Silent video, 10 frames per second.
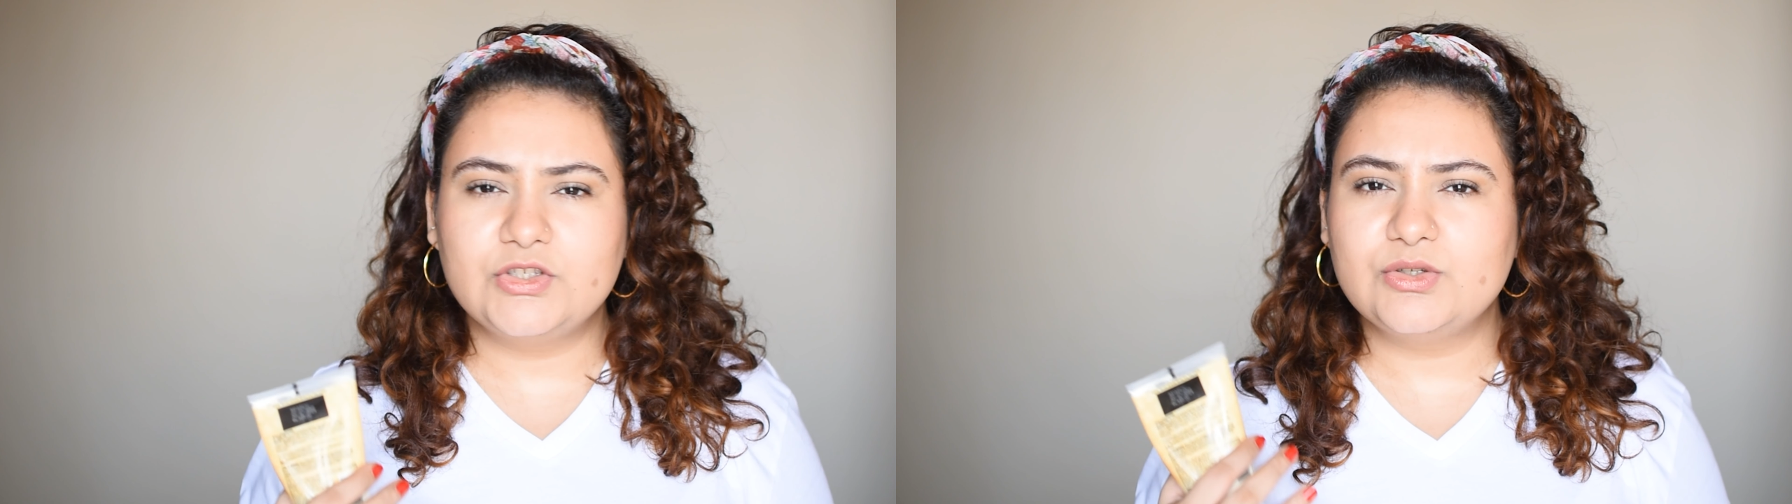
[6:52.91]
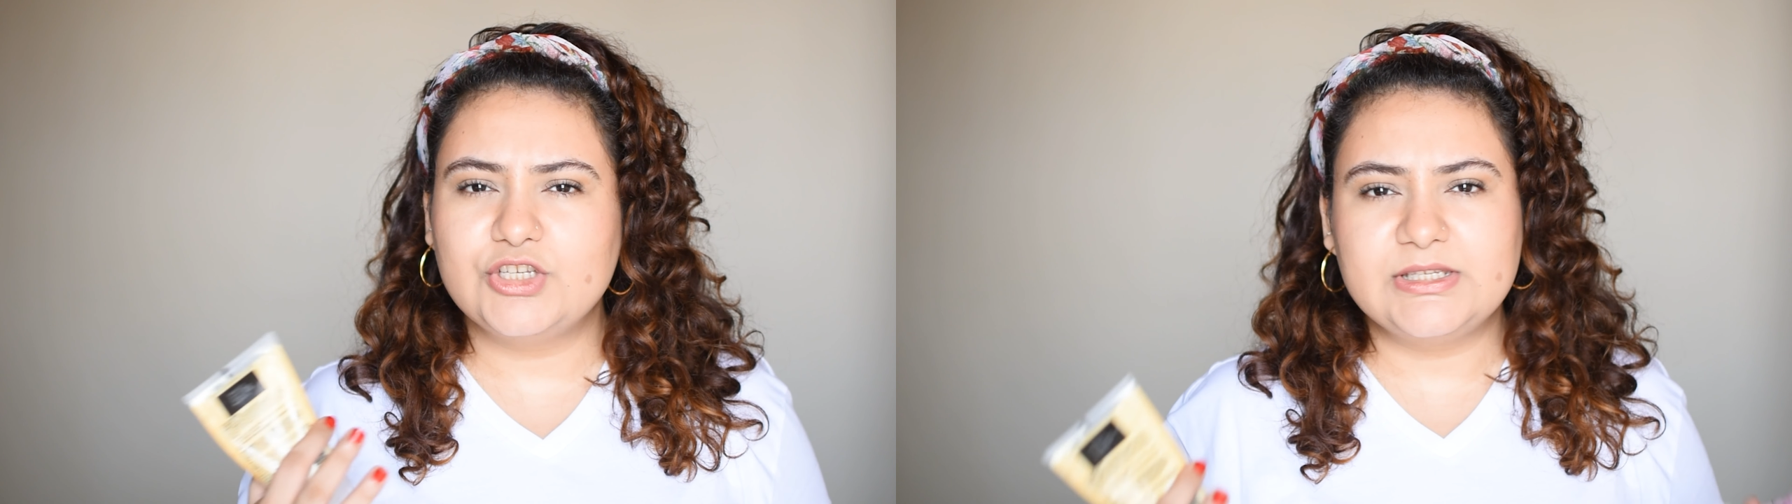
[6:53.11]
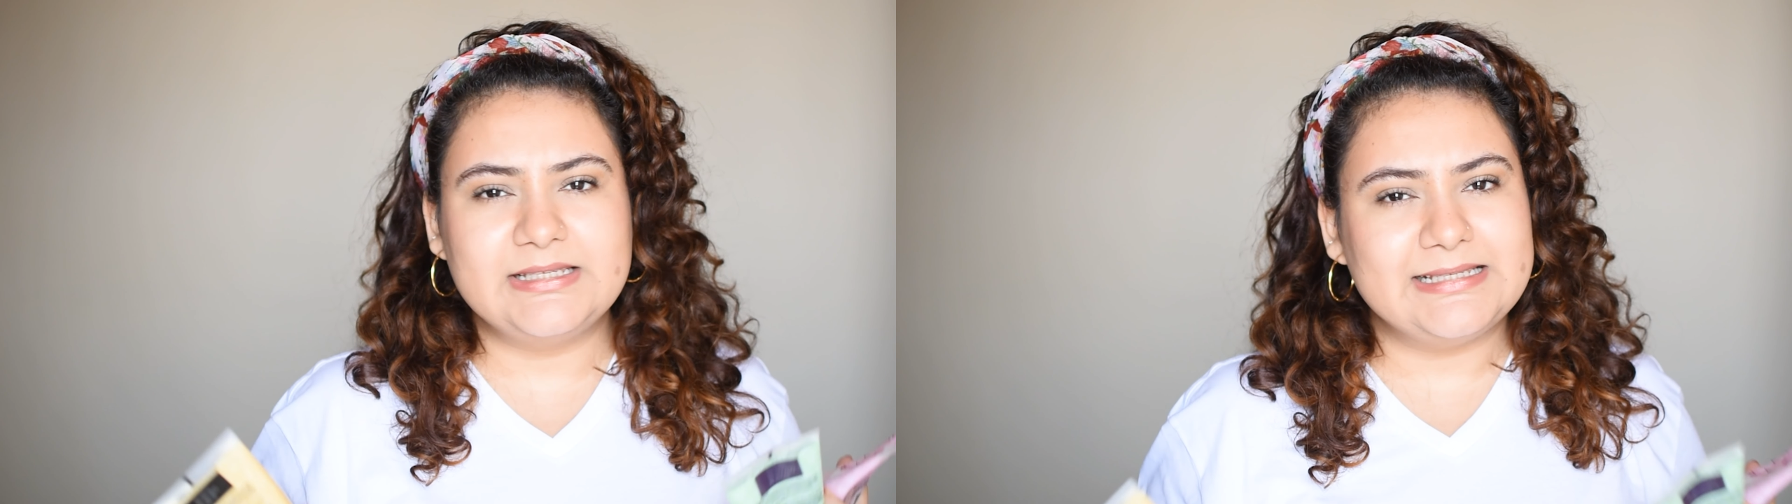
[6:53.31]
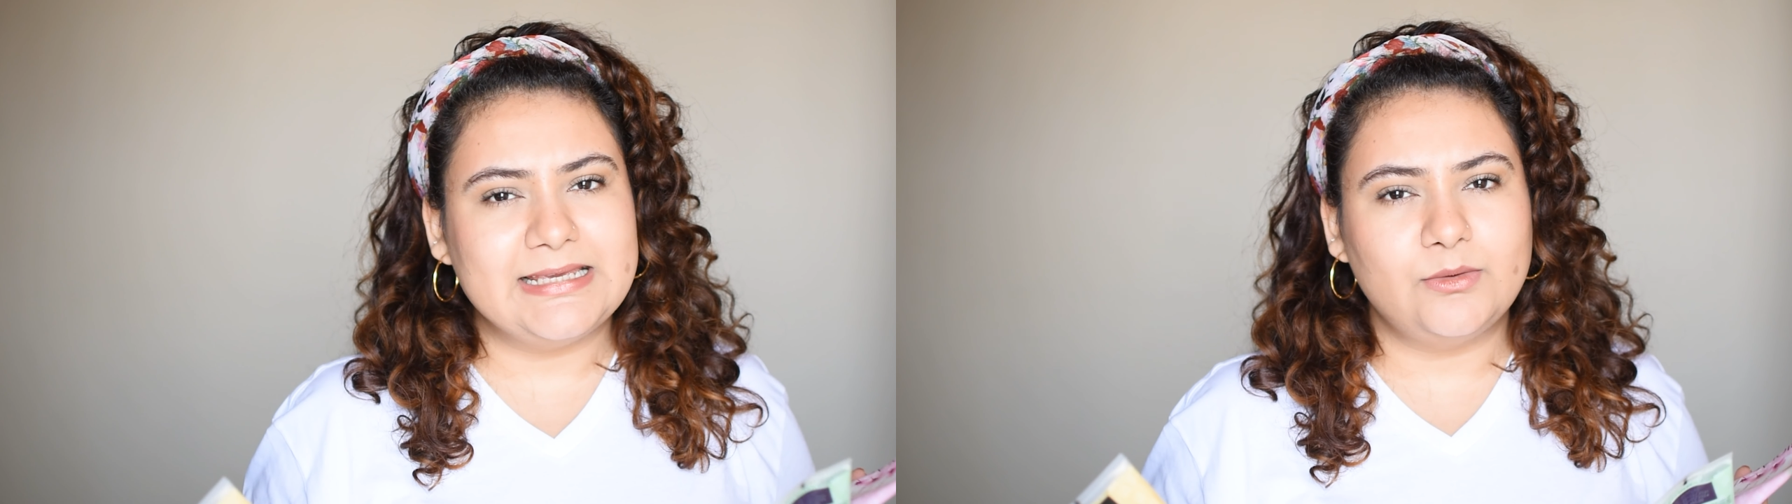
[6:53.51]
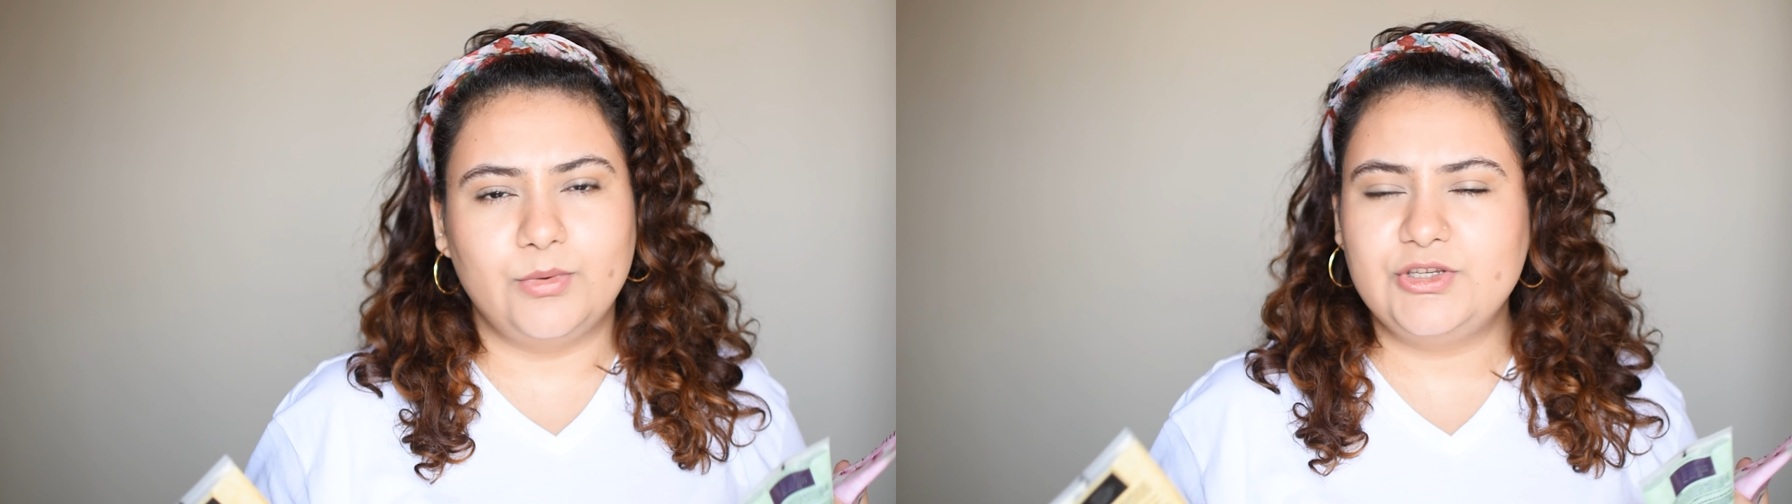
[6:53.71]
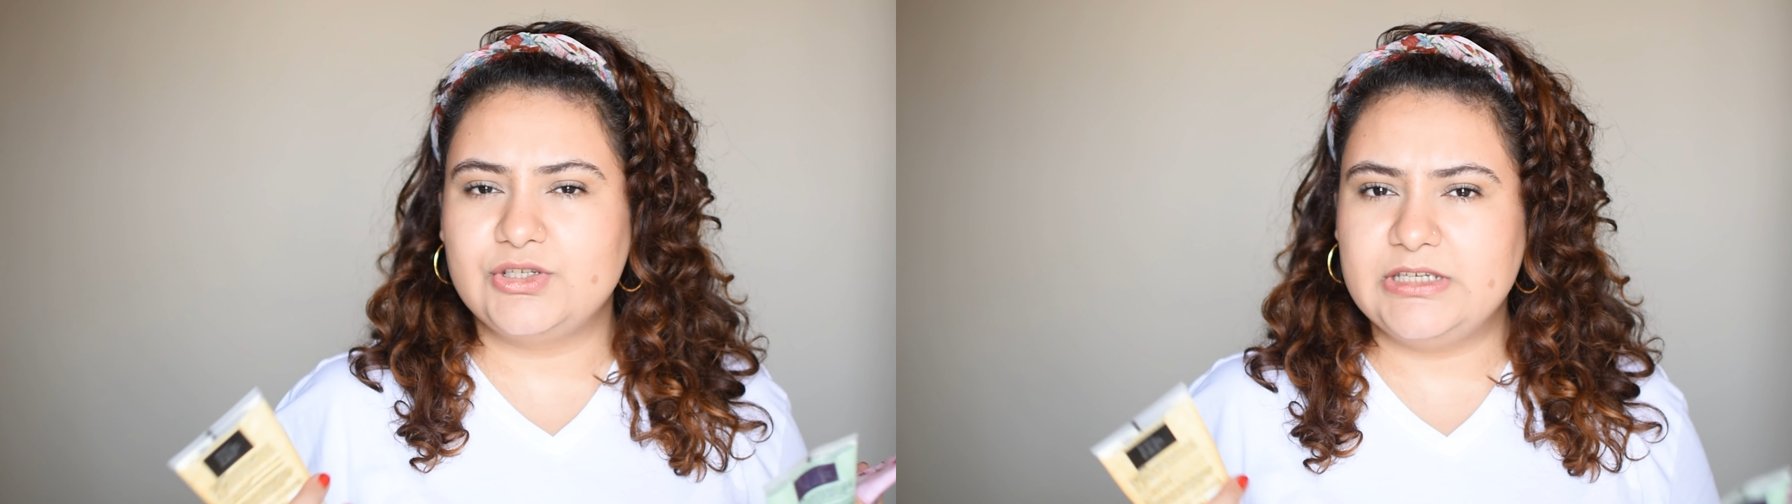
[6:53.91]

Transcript: to just see which